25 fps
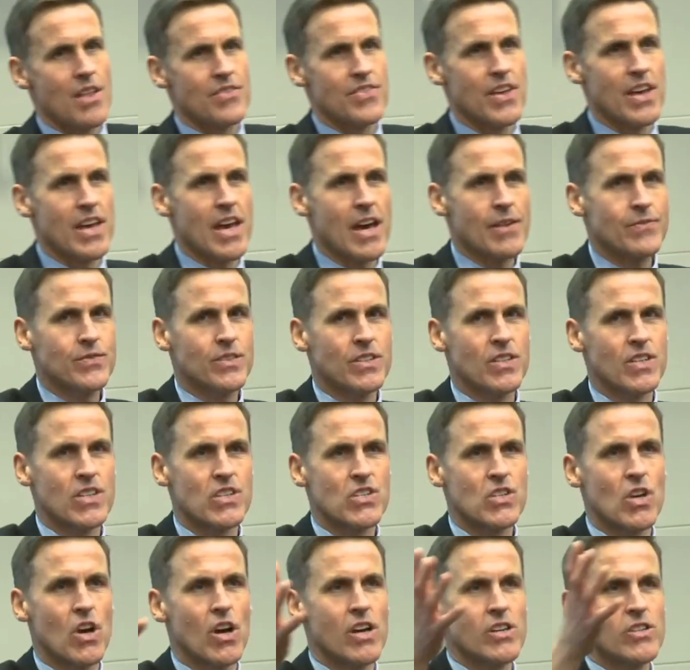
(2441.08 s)
They have to
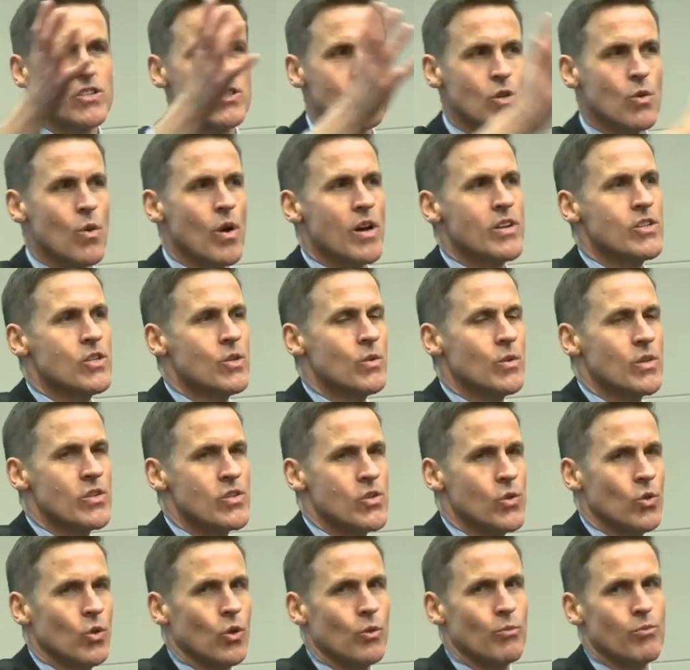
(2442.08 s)
decide, do I do a
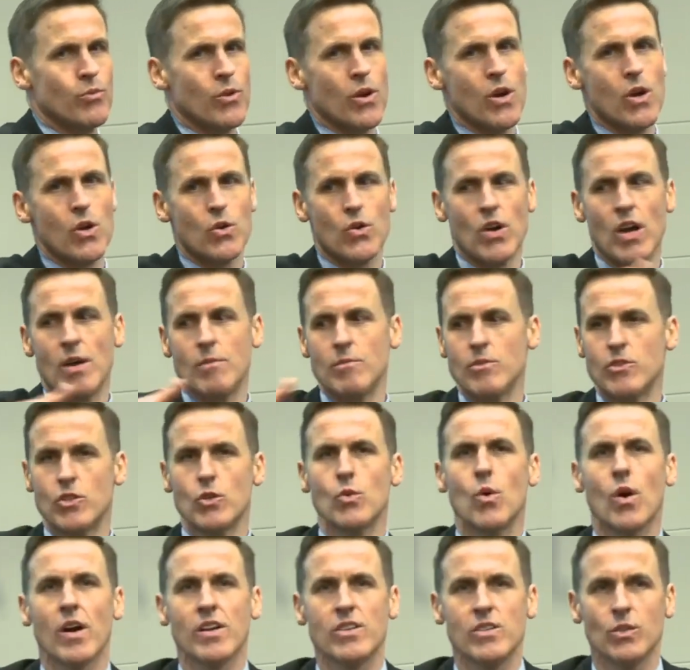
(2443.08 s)
dual program?
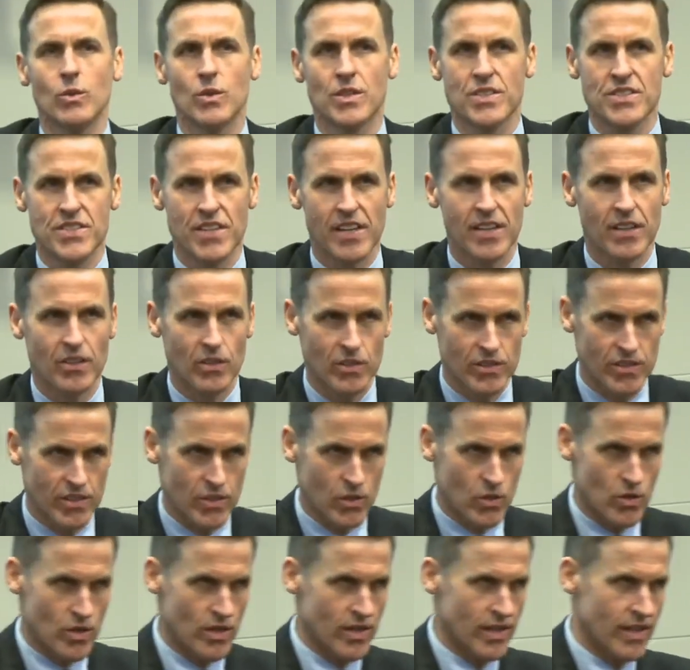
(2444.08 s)
Do I do a single
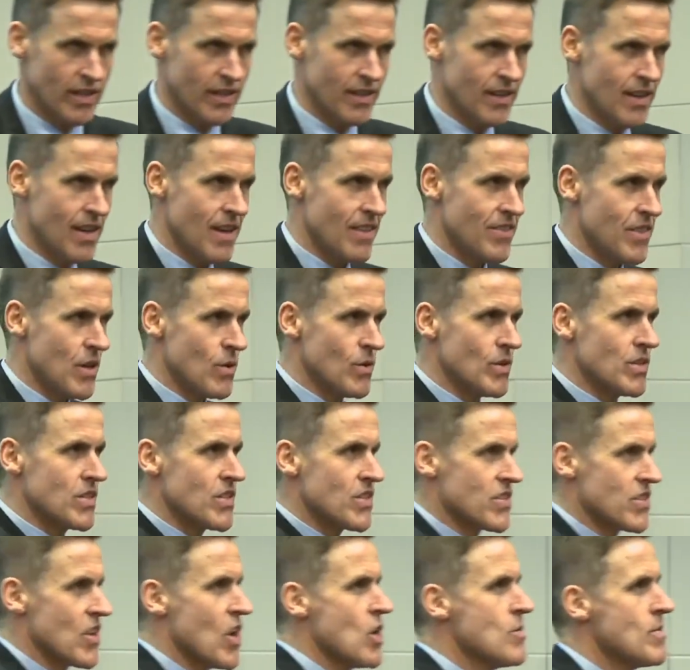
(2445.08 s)
degree? There is
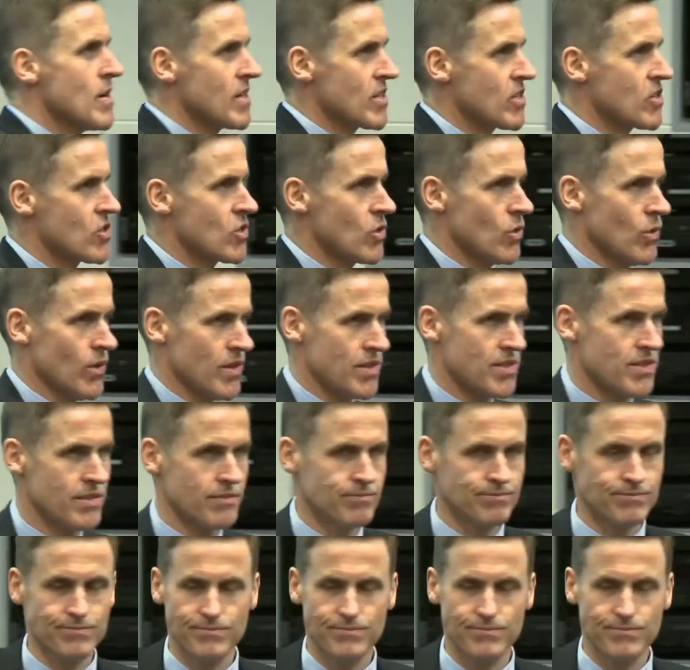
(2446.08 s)
so much choice.